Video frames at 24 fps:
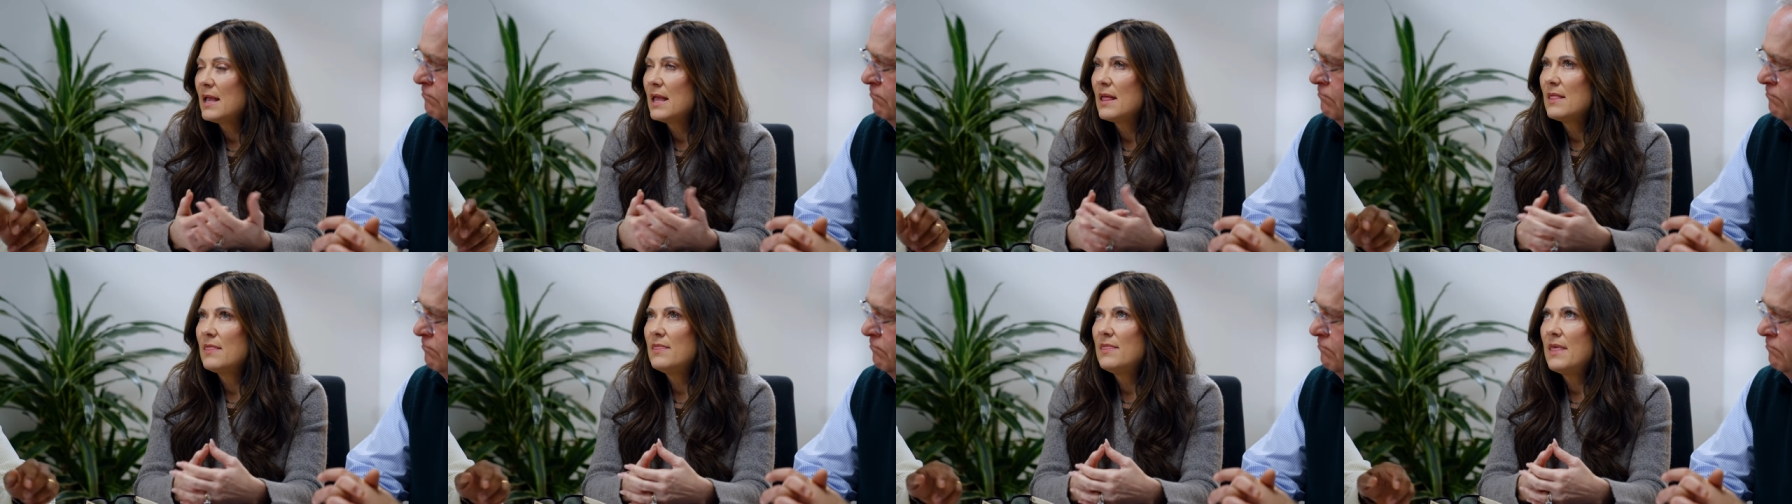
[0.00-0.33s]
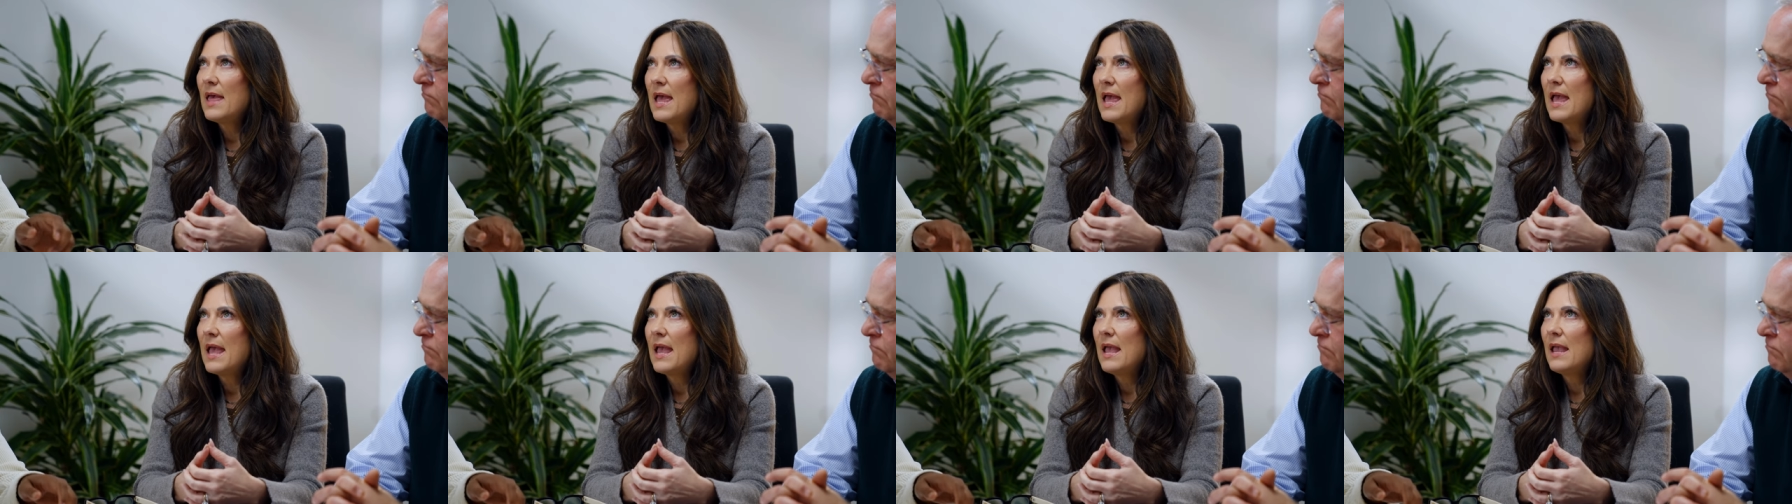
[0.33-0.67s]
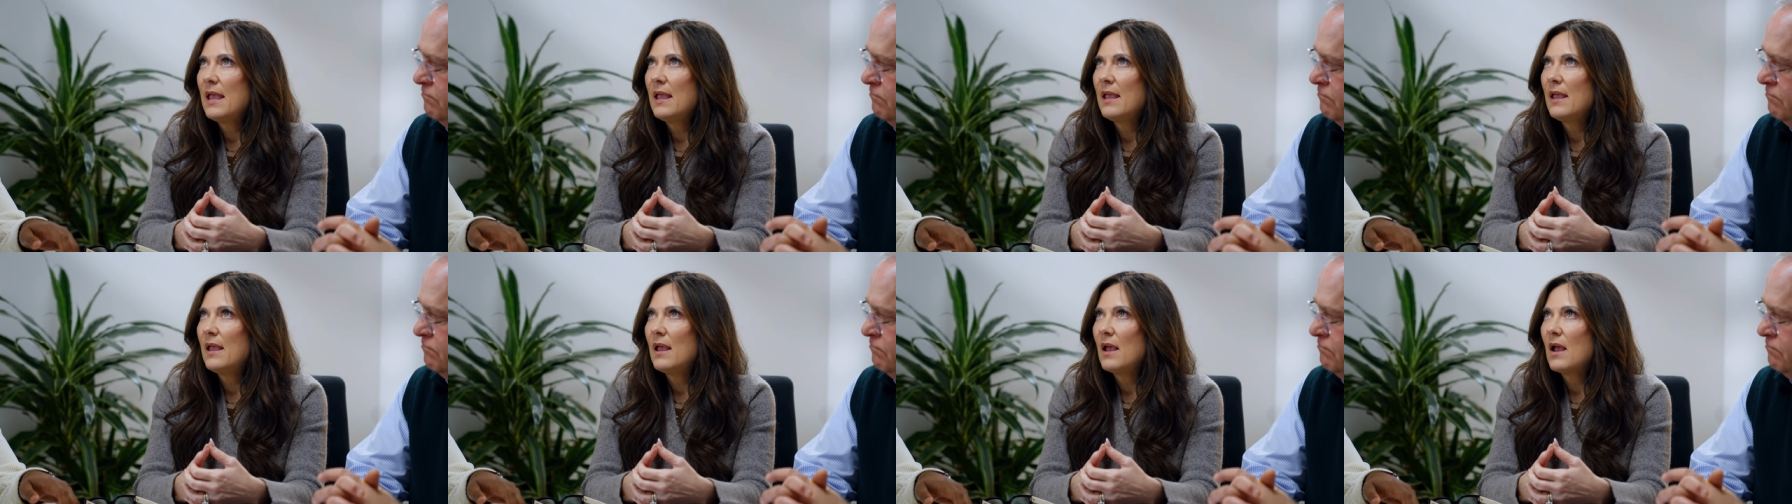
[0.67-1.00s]

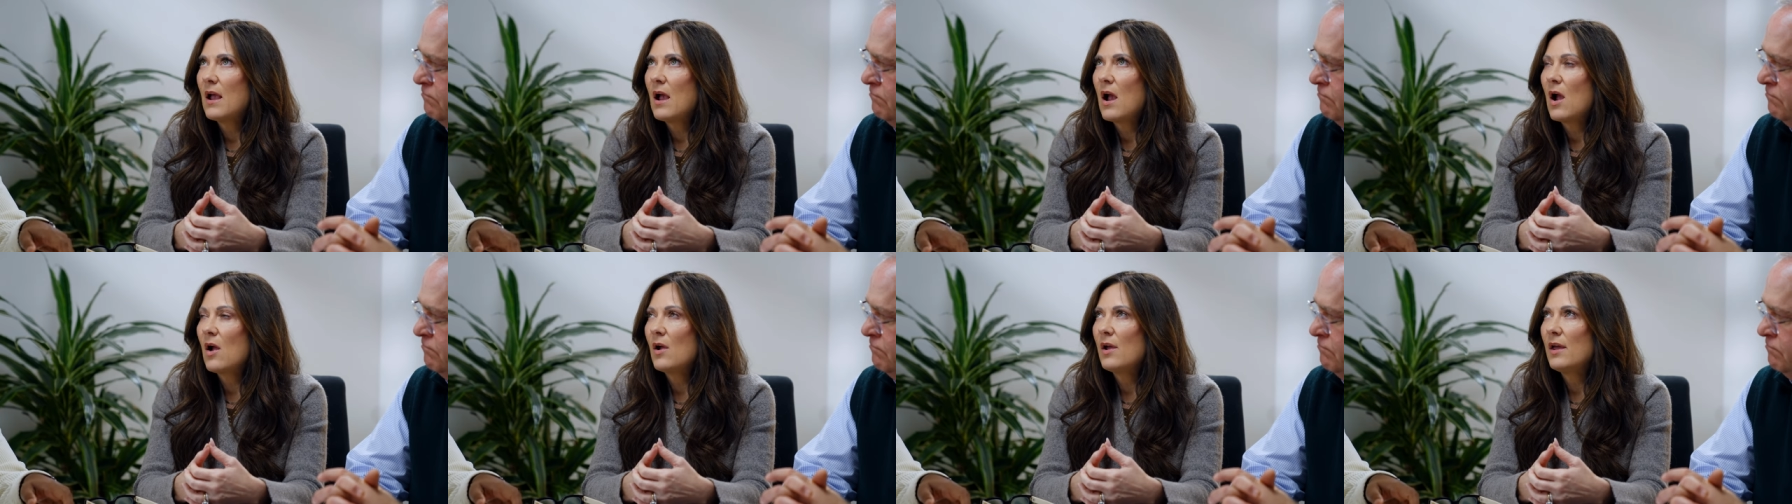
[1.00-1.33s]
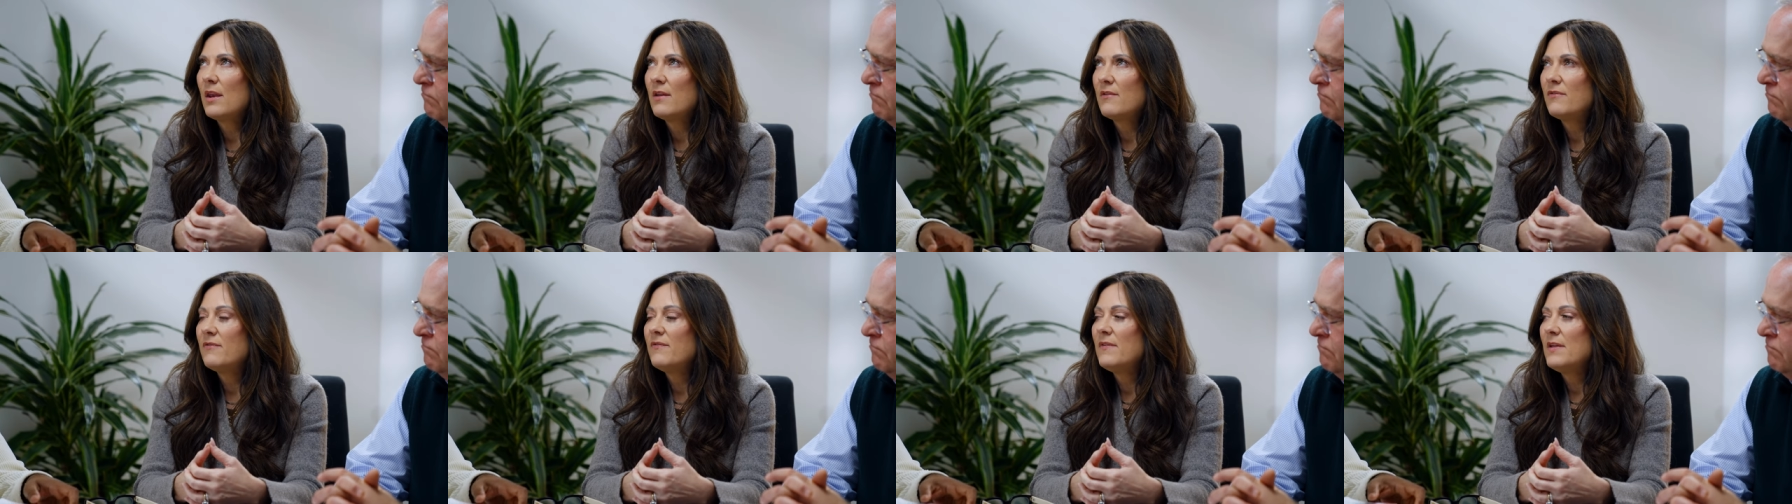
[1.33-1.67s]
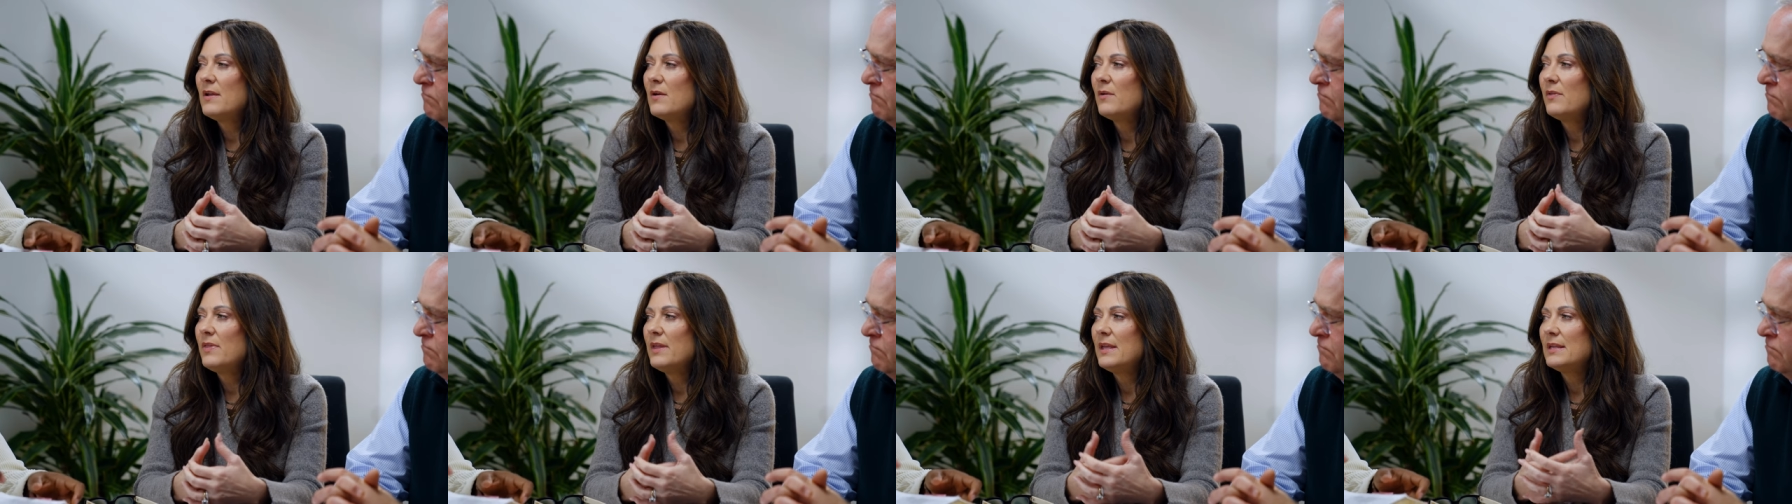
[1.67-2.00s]
they are going to
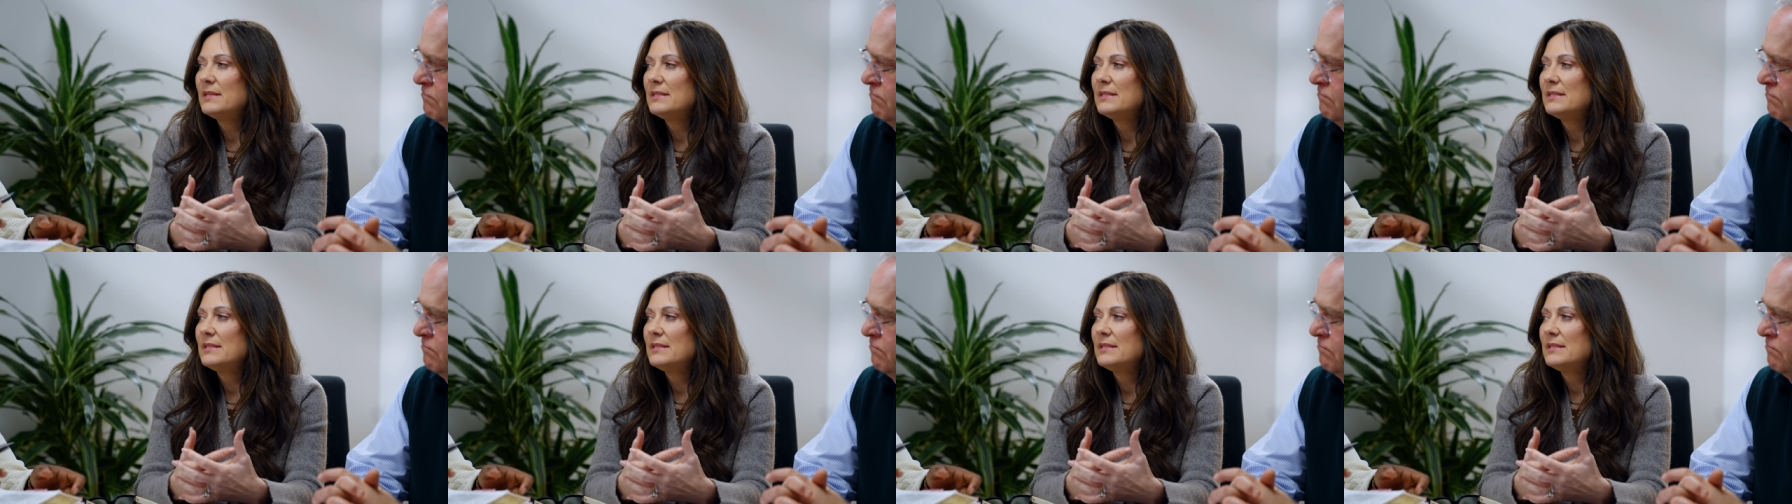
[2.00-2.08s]
feel the